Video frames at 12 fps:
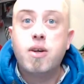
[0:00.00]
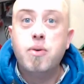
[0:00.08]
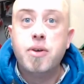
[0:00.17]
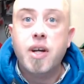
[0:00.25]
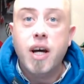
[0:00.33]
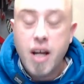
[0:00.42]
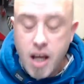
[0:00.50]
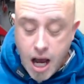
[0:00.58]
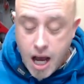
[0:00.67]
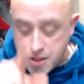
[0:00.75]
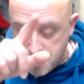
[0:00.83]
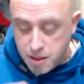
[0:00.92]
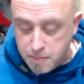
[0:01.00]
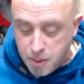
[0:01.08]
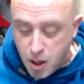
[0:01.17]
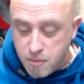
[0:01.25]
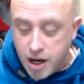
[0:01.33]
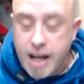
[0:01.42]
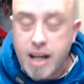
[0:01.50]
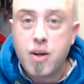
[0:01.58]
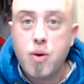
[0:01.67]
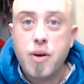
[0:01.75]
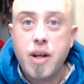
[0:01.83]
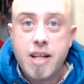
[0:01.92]
corner. The bottom right-hand
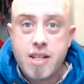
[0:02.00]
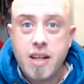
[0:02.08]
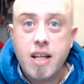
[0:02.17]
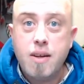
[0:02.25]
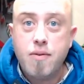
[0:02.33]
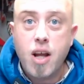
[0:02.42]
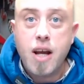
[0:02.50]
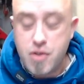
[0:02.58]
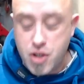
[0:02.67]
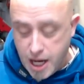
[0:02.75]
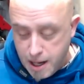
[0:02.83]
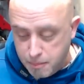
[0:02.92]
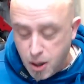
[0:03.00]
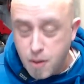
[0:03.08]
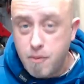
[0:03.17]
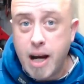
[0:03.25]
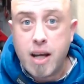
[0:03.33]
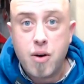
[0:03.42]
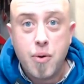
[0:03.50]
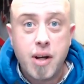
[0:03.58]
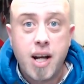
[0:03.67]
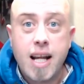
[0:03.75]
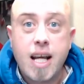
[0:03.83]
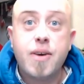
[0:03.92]
corner. It's underneath live chat. Bottom right-hand corner.
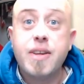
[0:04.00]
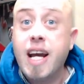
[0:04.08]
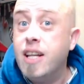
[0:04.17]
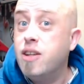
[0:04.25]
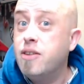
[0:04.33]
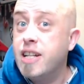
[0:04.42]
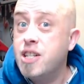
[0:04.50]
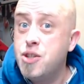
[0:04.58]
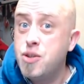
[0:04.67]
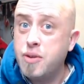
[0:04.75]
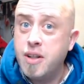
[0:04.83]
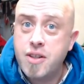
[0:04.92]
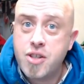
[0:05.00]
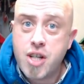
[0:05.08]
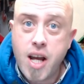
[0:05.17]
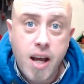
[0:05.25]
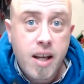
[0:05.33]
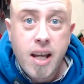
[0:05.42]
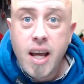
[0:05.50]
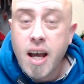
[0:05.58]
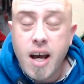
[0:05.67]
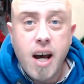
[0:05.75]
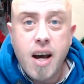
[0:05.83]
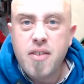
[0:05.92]
Click on that and you can actually join in the chat.
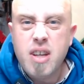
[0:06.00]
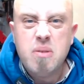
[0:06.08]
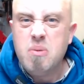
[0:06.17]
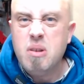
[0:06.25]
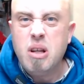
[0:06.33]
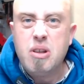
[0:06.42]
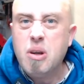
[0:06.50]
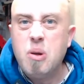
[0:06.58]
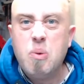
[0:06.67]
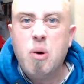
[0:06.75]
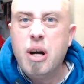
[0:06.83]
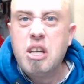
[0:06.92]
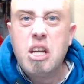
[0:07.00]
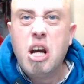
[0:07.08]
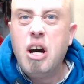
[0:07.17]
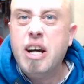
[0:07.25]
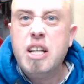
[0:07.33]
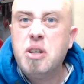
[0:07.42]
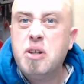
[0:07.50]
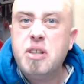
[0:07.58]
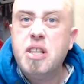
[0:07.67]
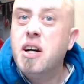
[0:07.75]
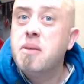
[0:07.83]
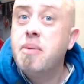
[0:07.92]
I don't know why they hide it on
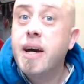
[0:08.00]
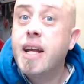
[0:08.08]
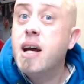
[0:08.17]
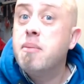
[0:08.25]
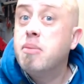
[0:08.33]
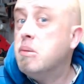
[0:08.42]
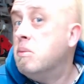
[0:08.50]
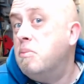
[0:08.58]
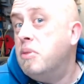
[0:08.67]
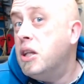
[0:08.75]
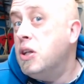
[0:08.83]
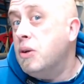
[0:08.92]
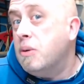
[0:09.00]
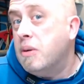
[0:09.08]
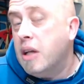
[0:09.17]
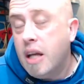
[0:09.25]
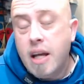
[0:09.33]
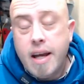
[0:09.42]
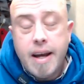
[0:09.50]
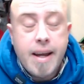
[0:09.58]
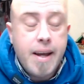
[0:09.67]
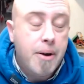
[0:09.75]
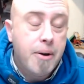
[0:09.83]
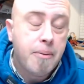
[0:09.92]
the iPad app, but they do.
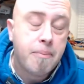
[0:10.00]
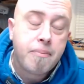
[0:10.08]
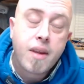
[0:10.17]
Hey-ho.